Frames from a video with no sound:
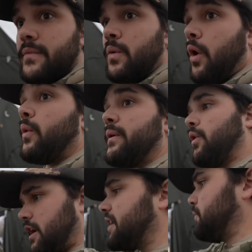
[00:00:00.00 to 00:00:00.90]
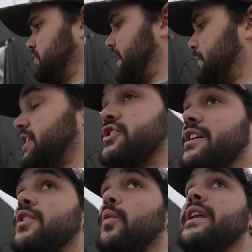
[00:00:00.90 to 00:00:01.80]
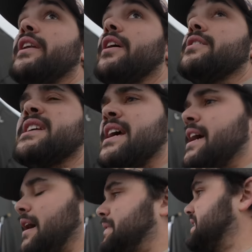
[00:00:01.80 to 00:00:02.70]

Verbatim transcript: well, we will cut. Well, yeah, we can shut the windows. I mean,